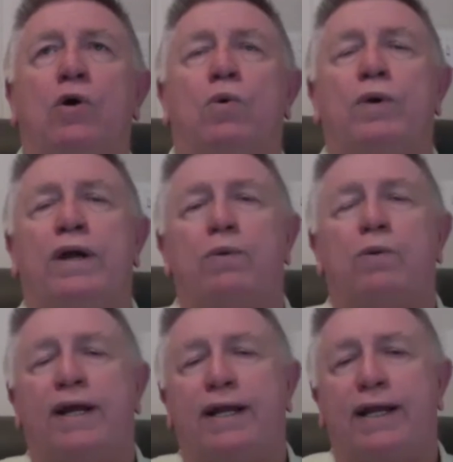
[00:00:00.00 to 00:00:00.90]
we
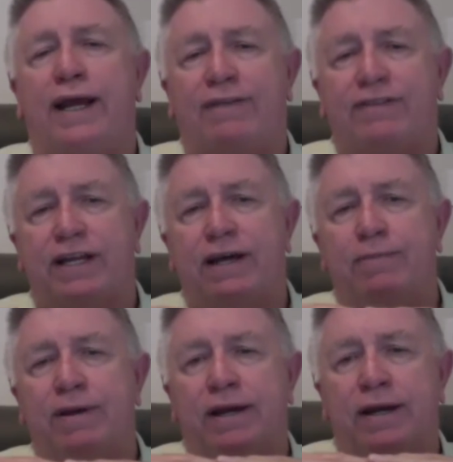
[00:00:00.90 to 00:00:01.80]
really have to come
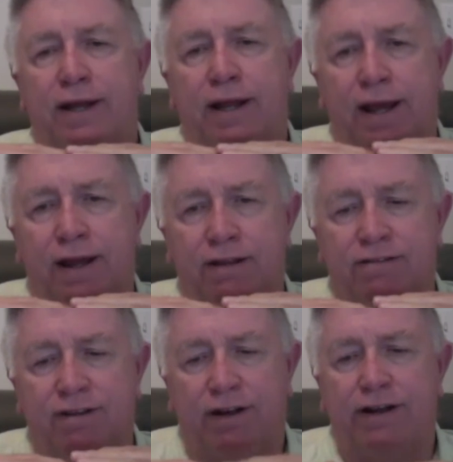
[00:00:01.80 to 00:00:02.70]
in and
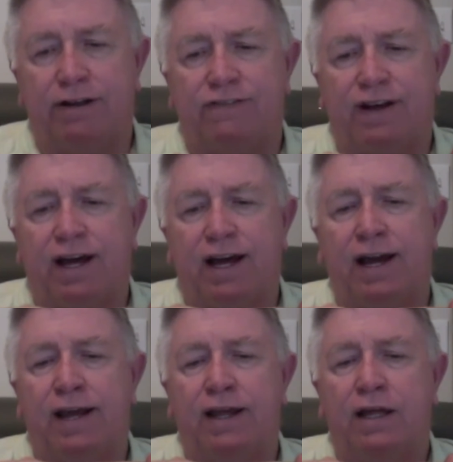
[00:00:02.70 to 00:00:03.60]
solidify